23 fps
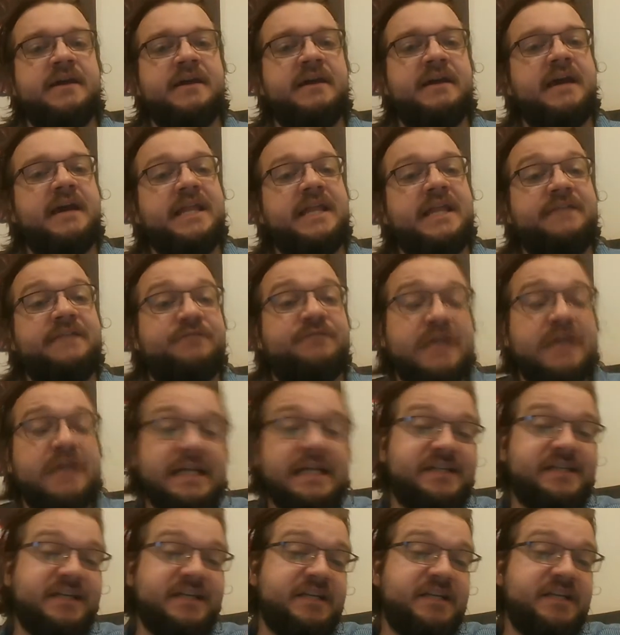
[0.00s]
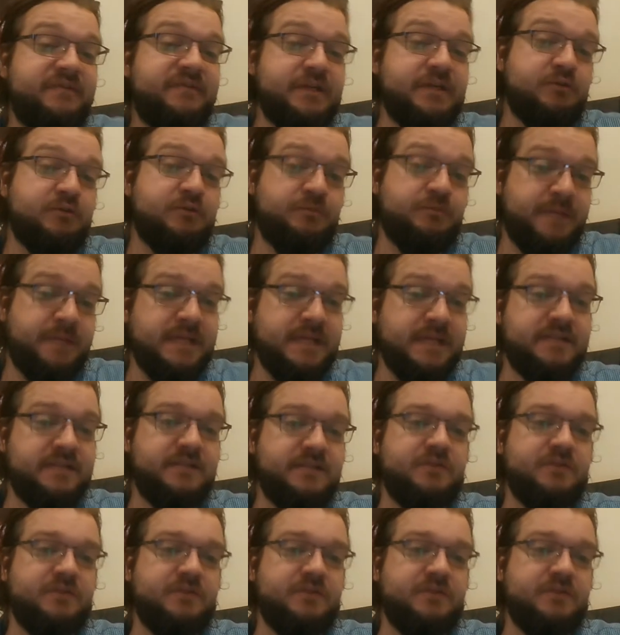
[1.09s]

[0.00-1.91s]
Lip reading: And then for each individual piece,